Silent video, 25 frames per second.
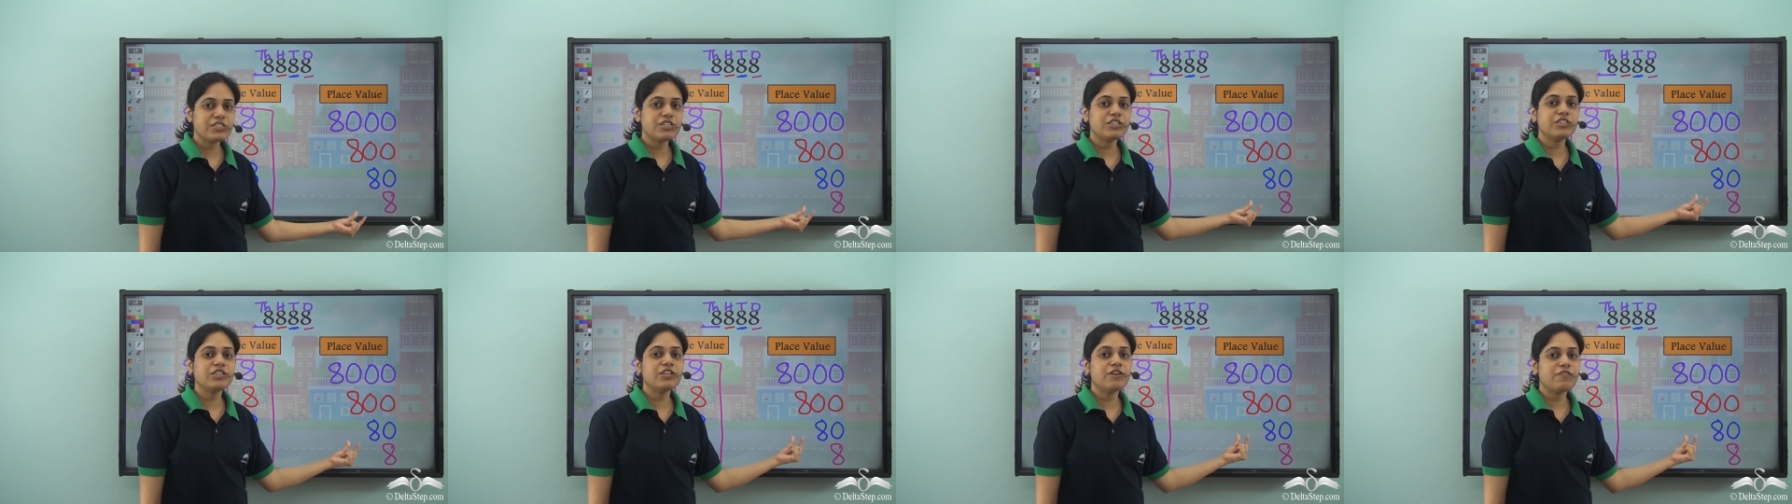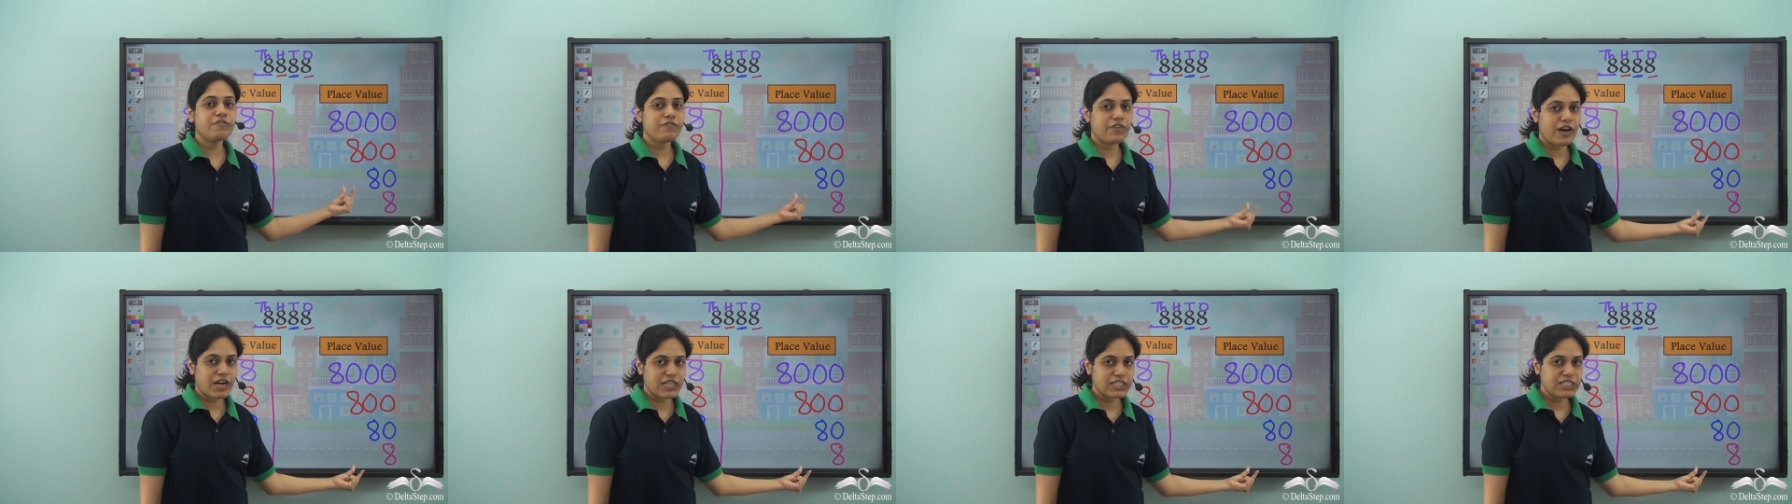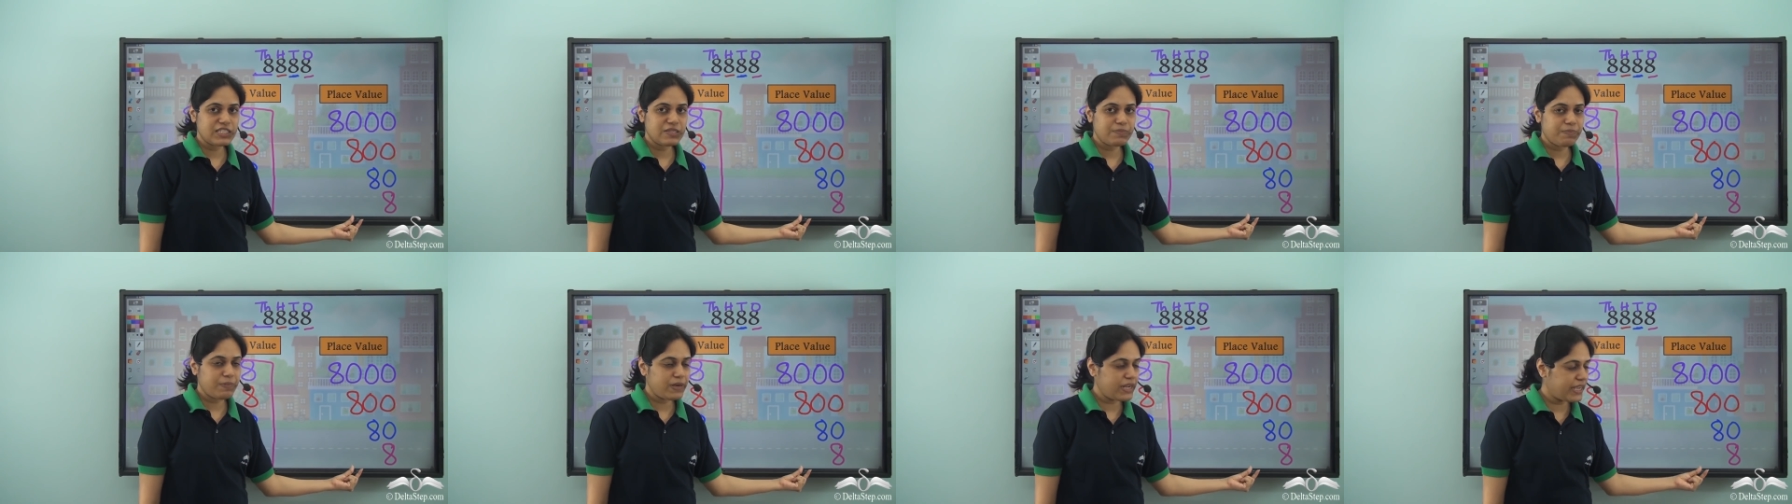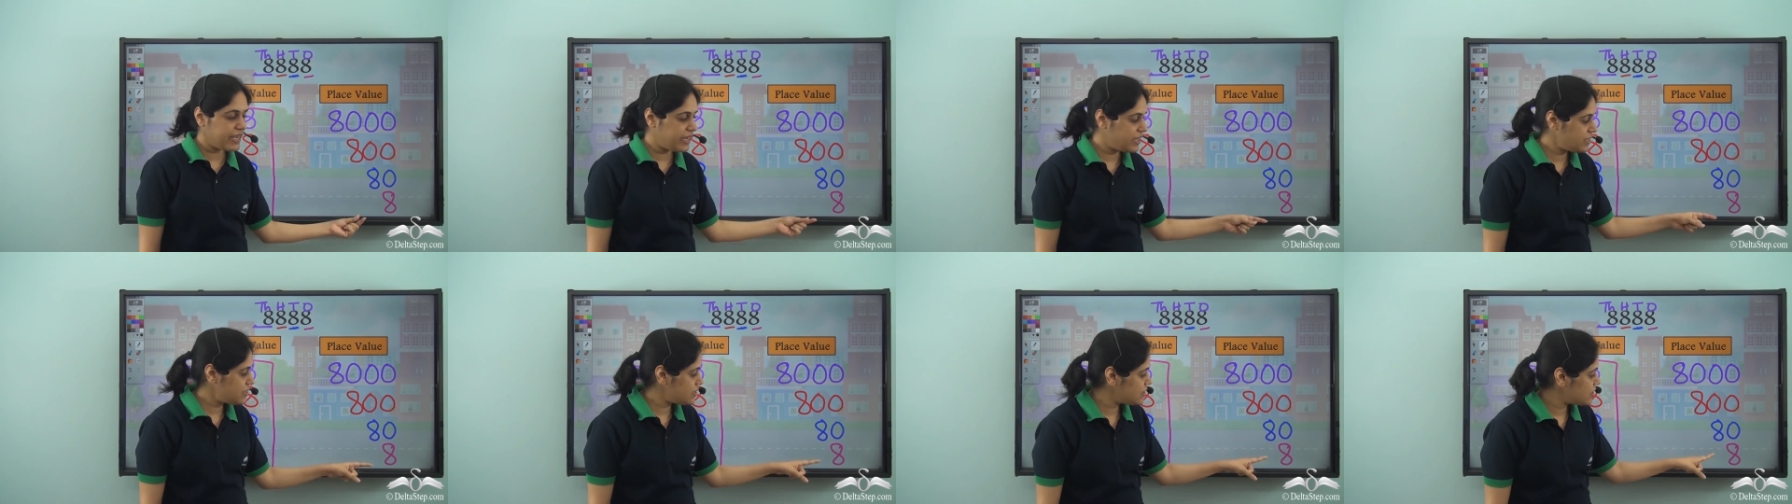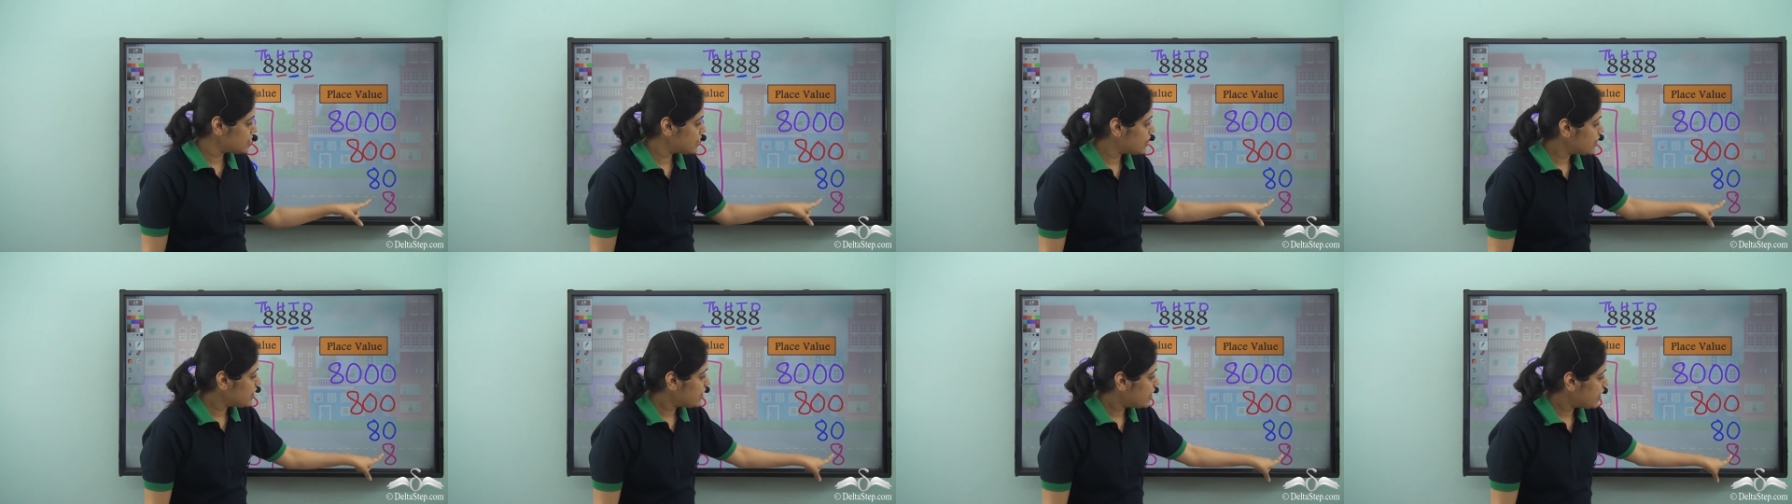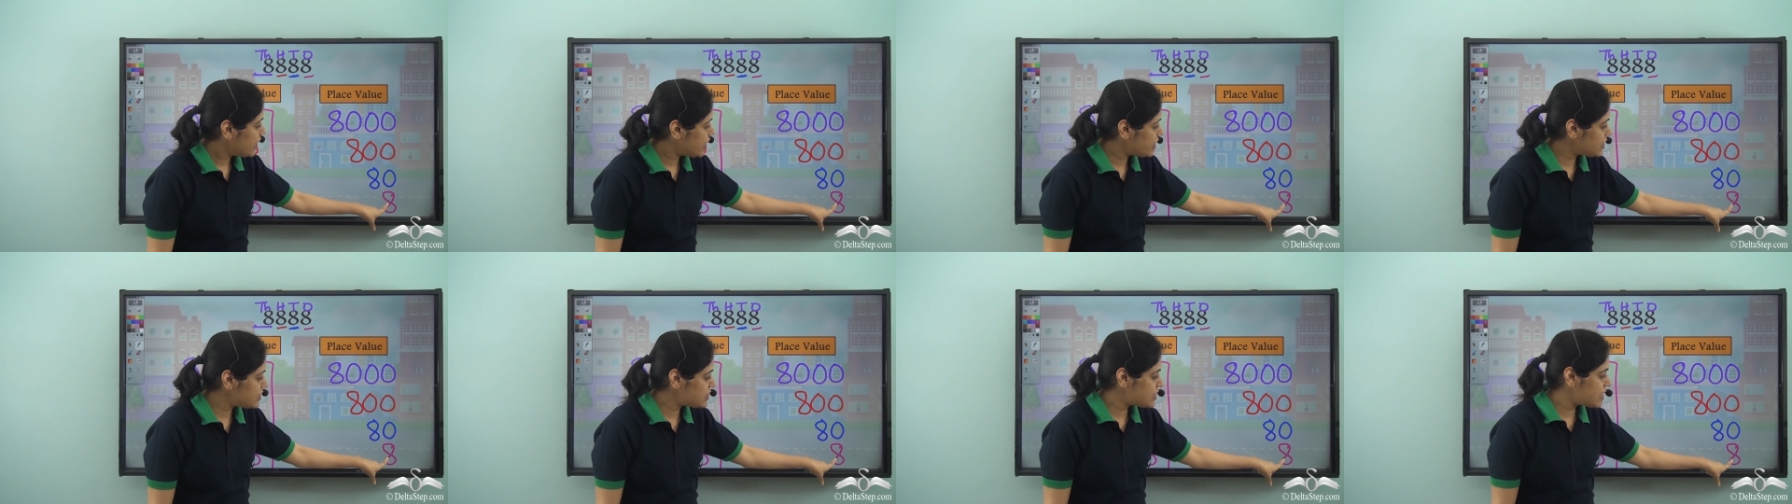in the ones place,
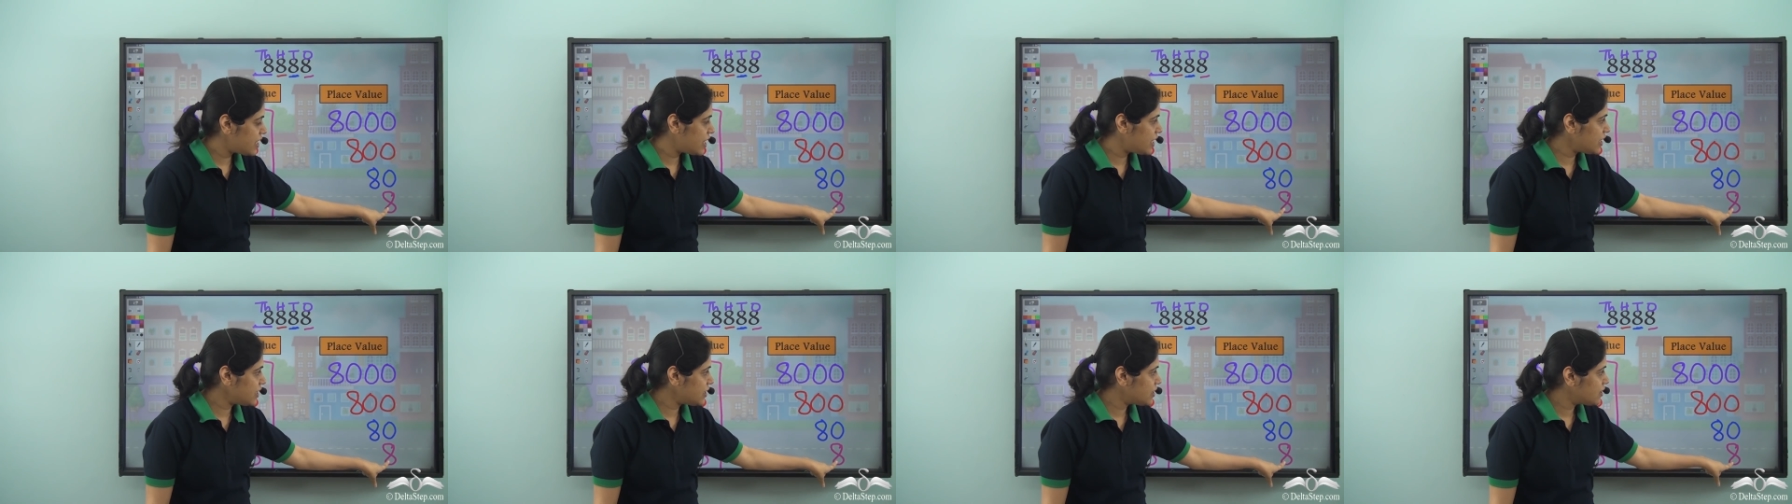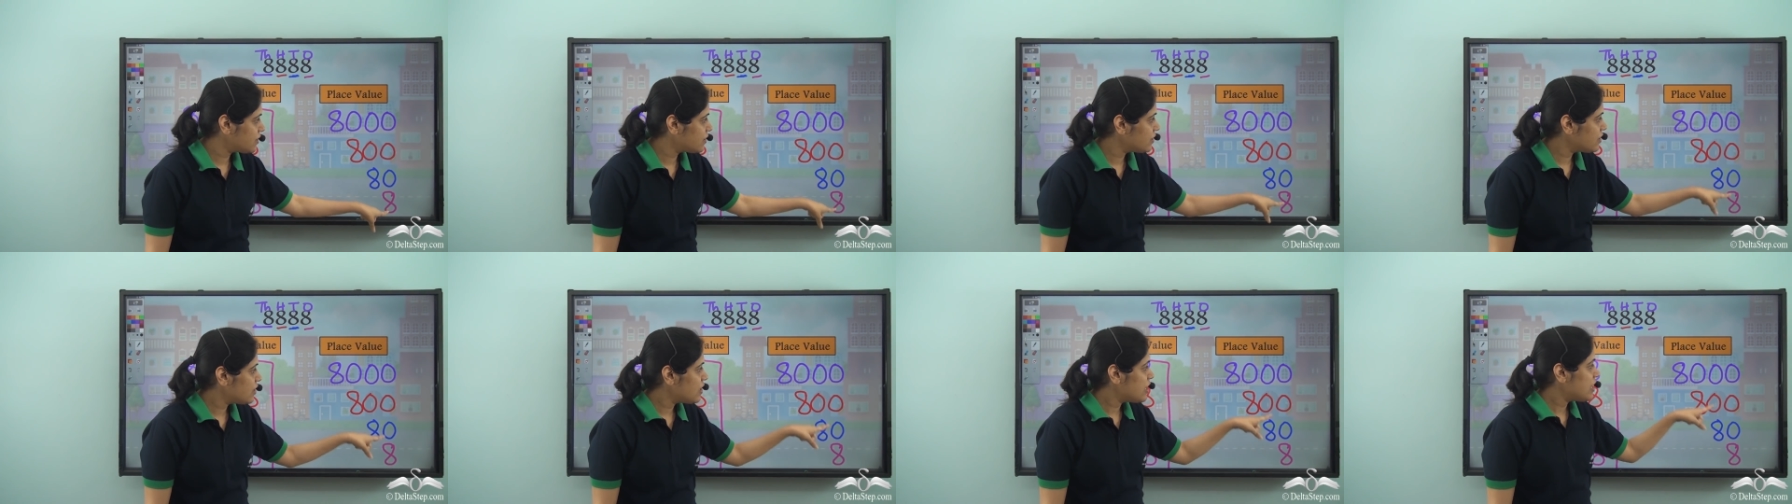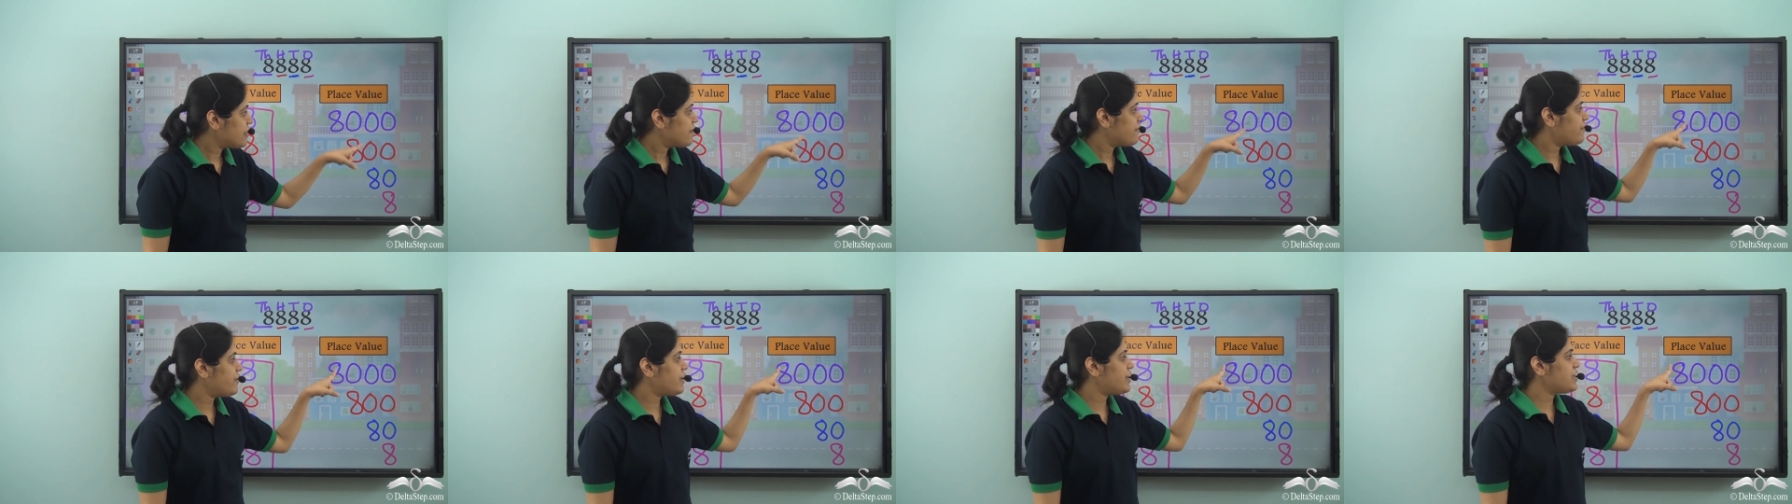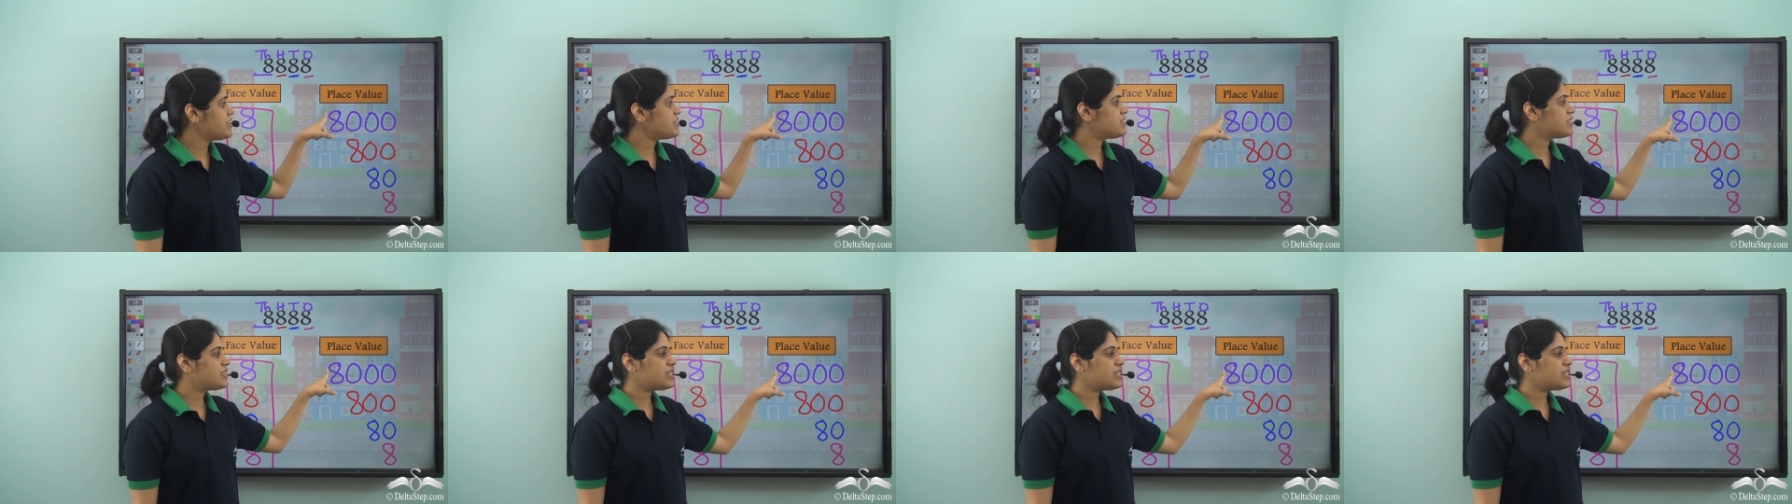it is 8. Whereas